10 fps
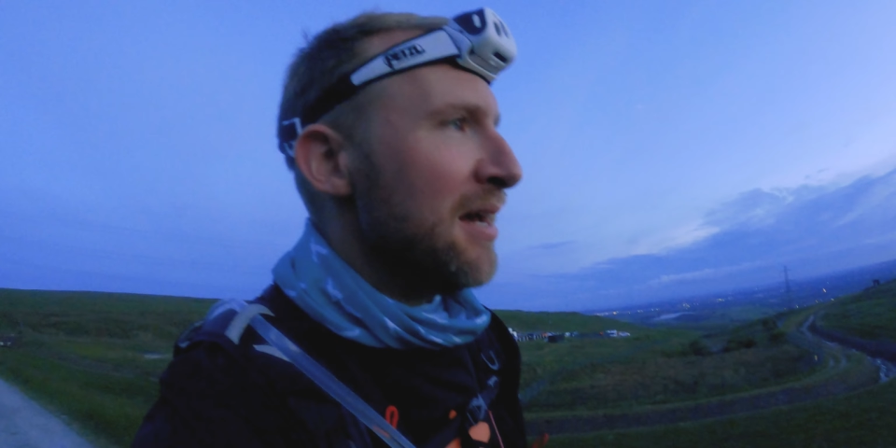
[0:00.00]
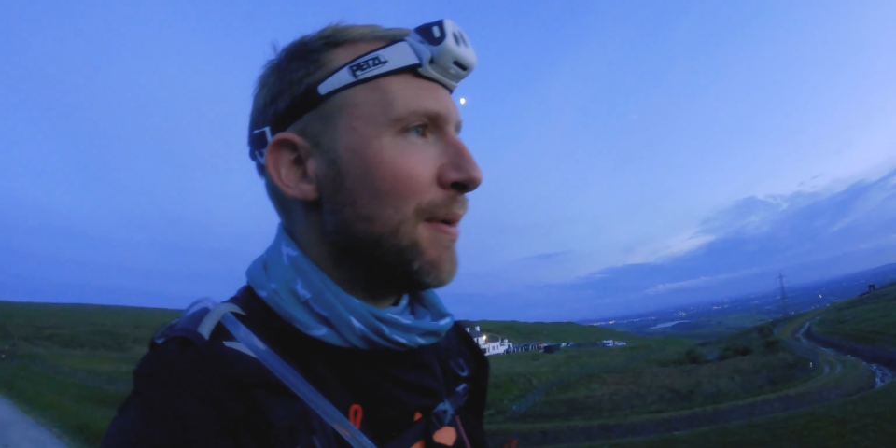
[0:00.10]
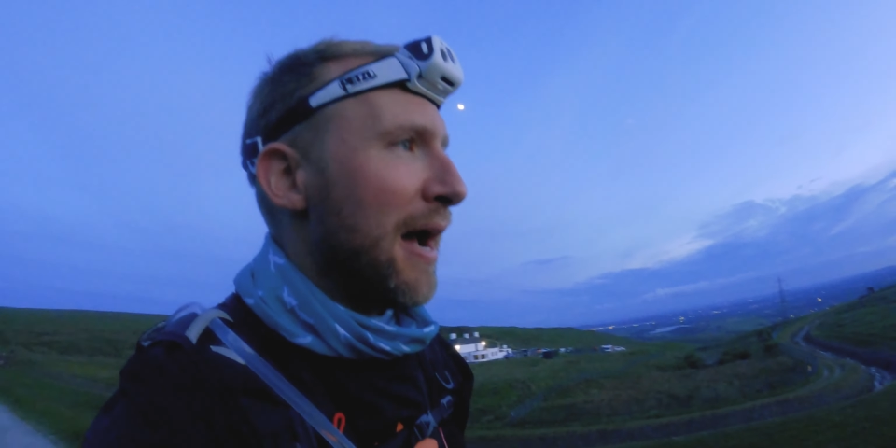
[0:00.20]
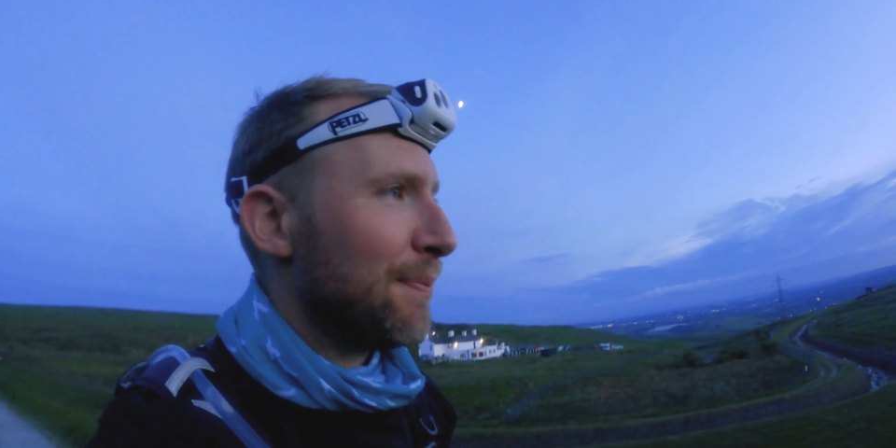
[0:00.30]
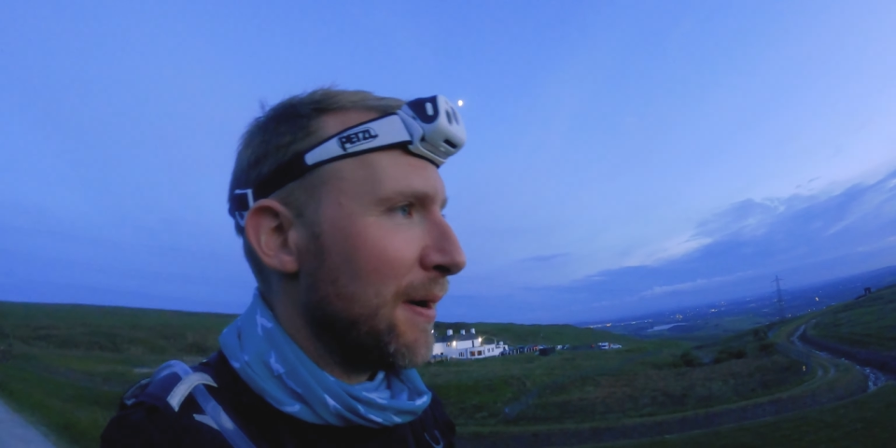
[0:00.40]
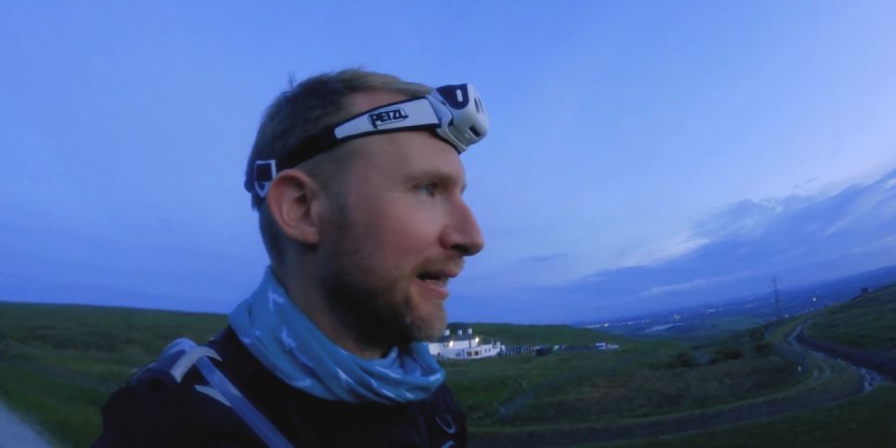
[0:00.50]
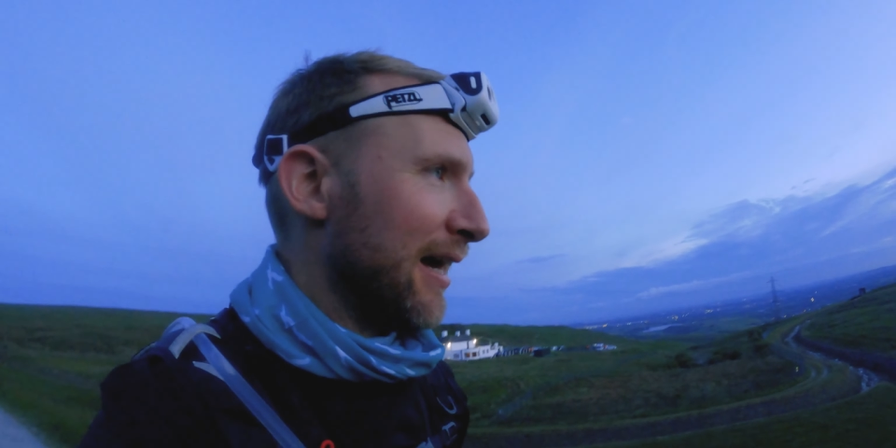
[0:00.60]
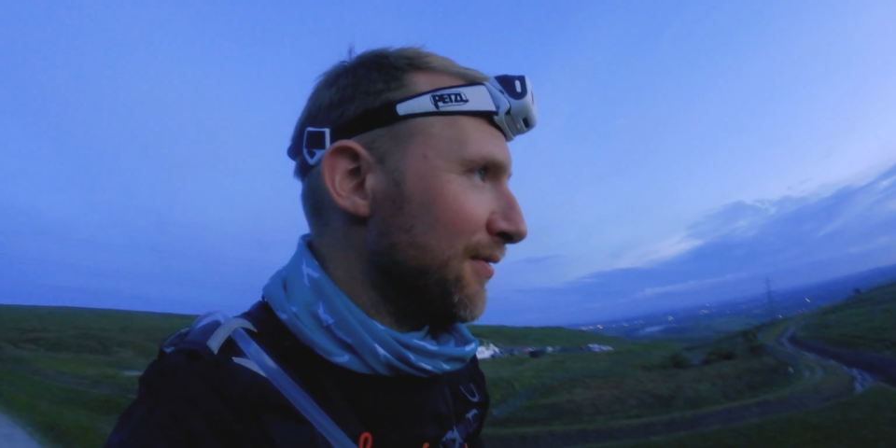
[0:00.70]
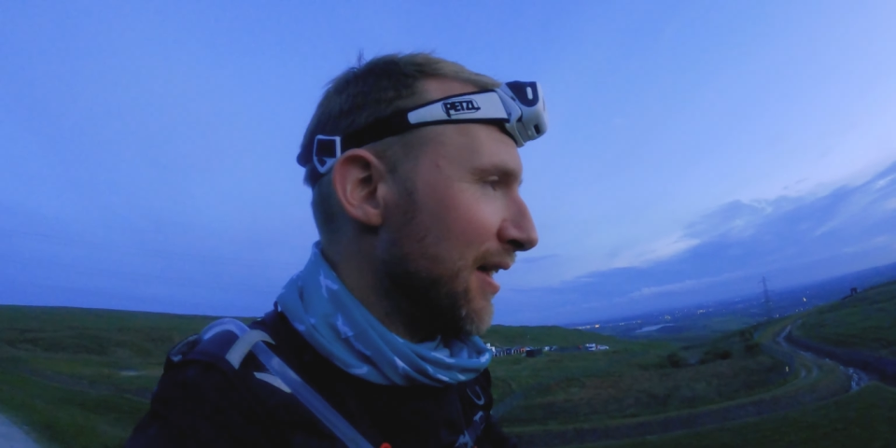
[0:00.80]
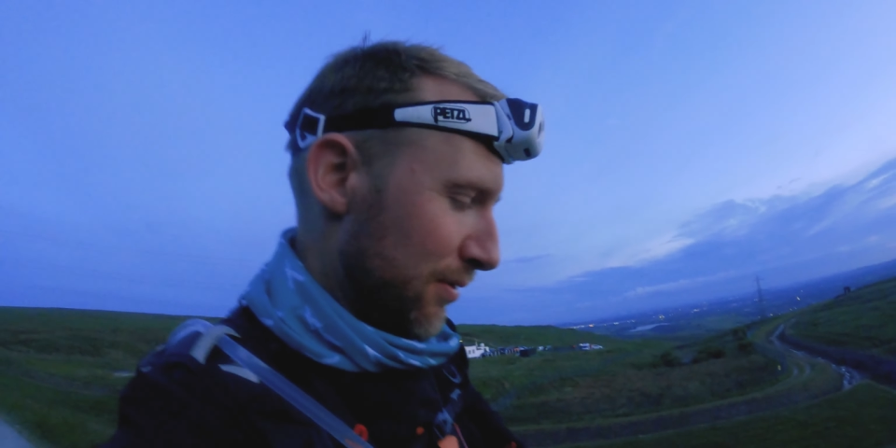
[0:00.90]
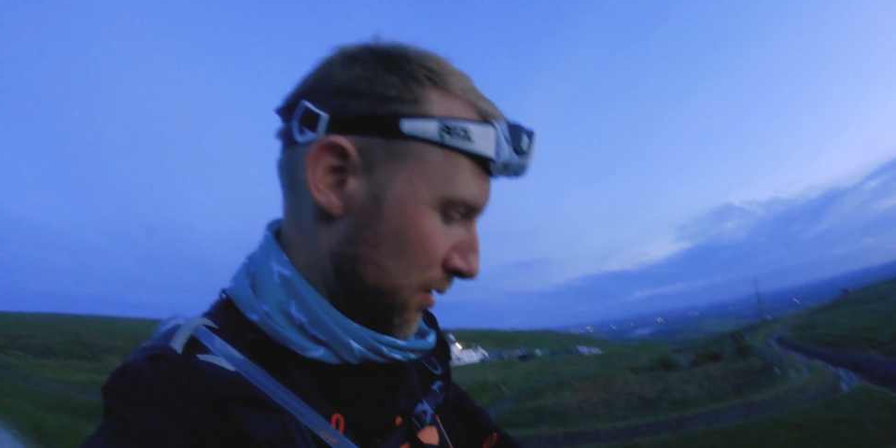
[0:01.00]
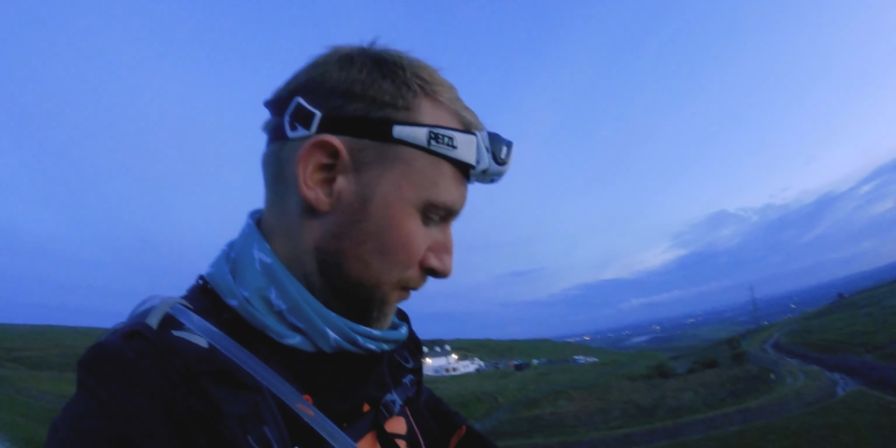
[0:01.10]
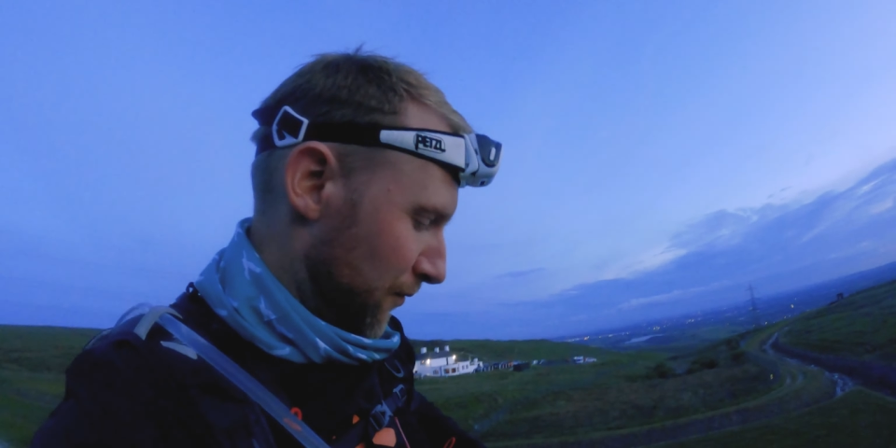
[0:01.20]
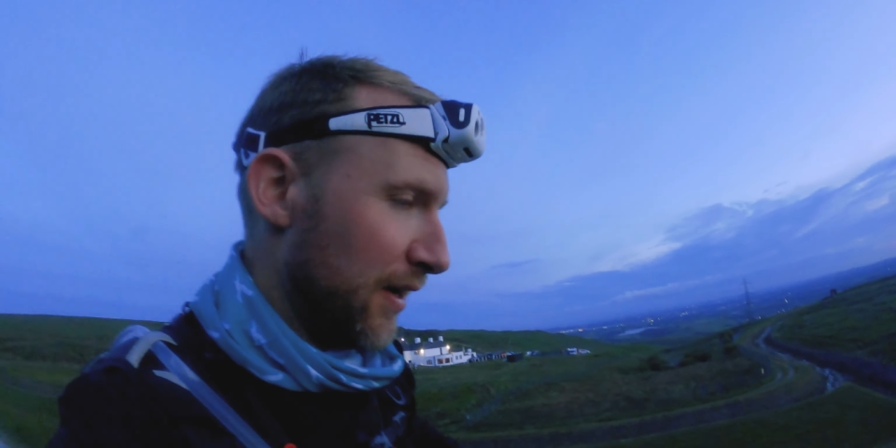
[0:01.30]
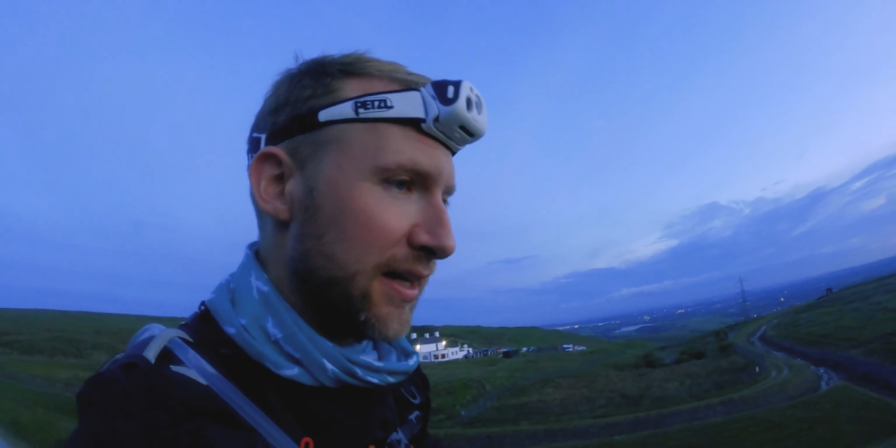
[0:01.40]
backpack now. I've now got
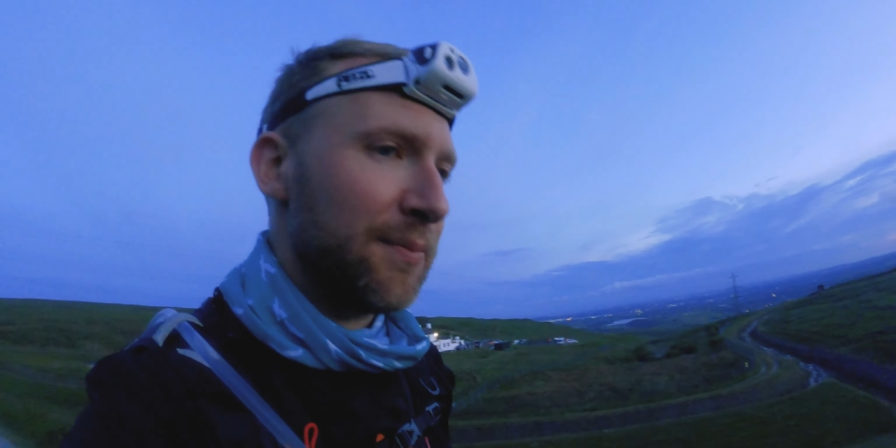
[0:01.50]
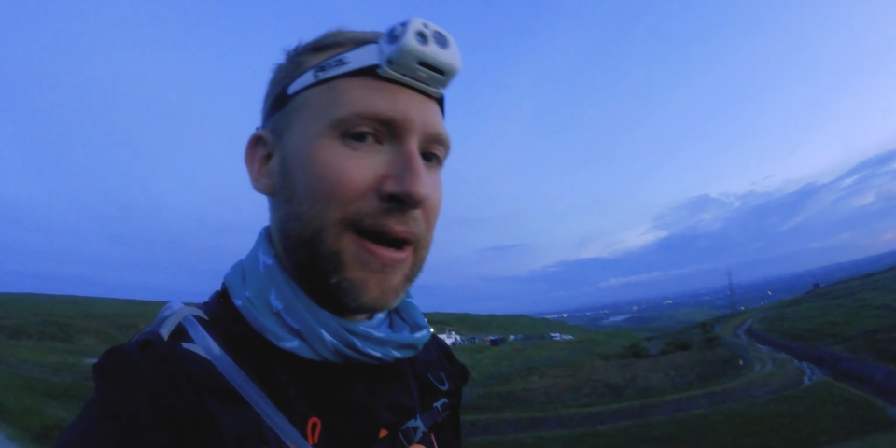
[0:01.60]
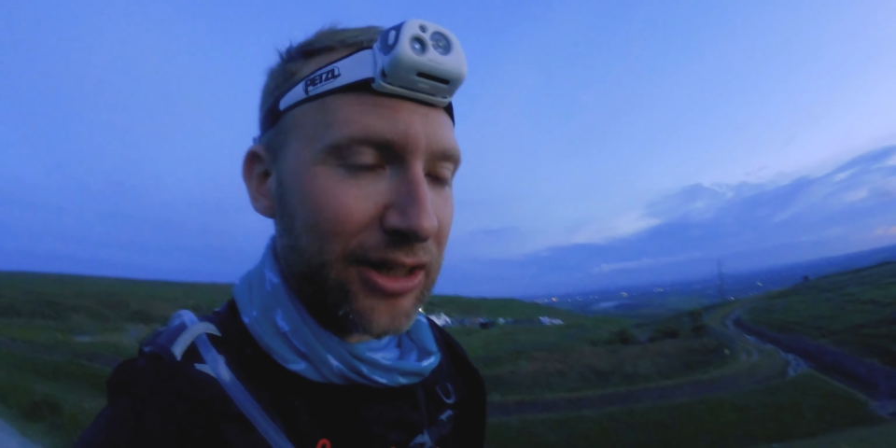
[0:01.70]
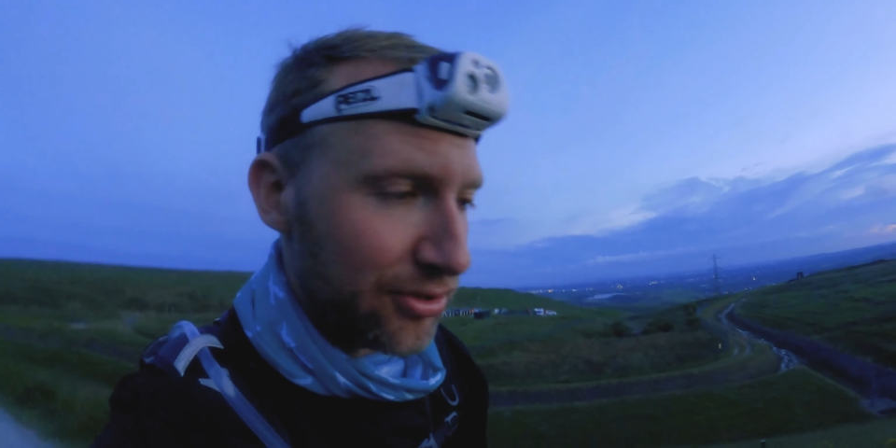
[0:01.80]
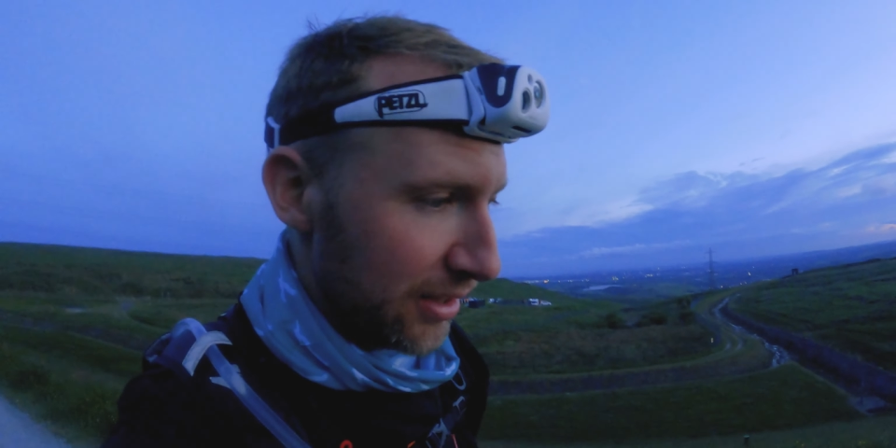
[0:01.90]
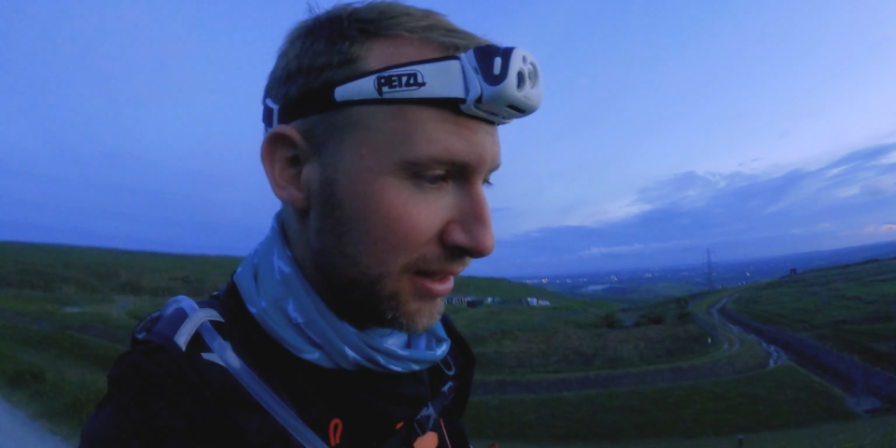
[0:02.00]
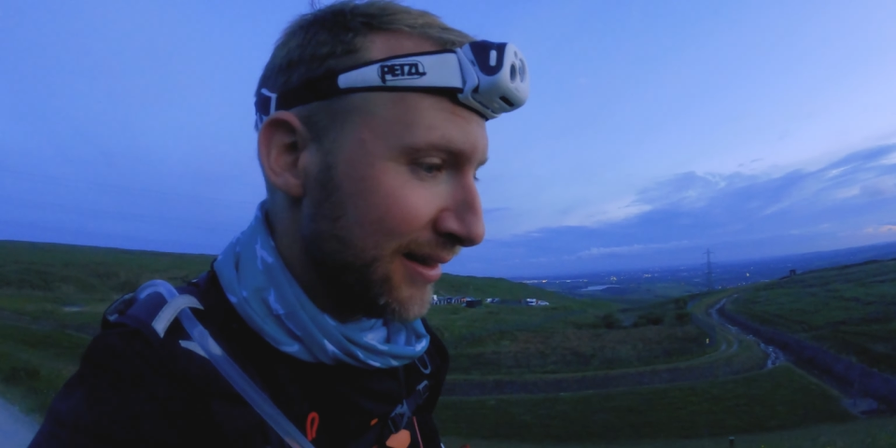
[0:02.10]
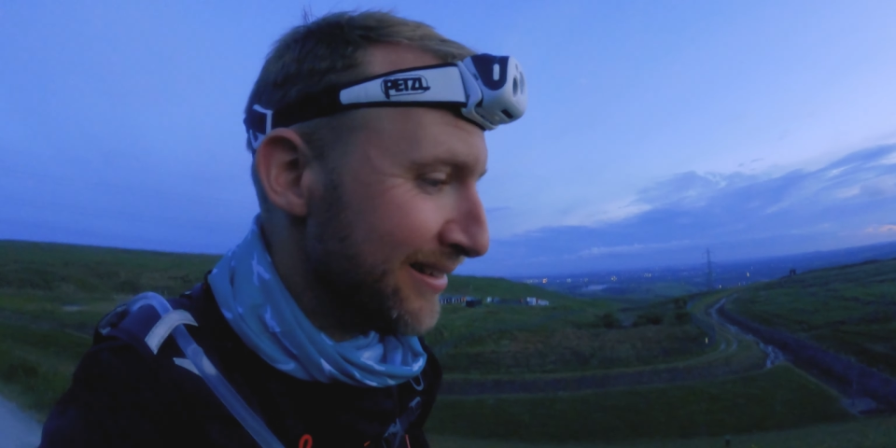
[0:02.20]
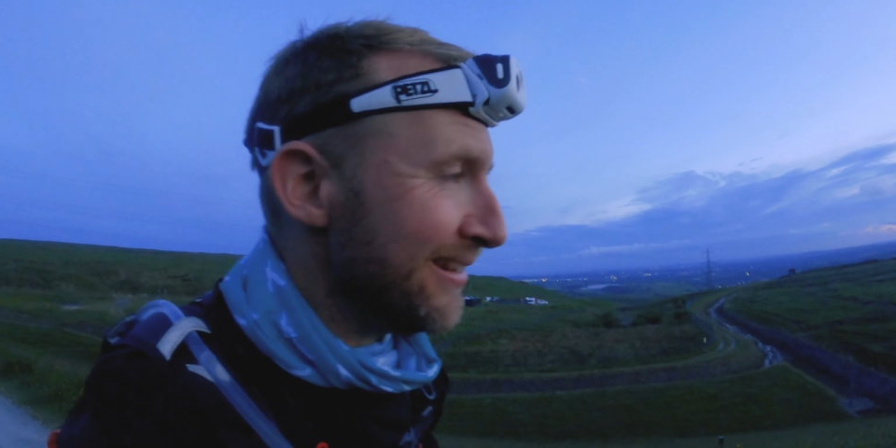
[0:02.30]
a fucking battery.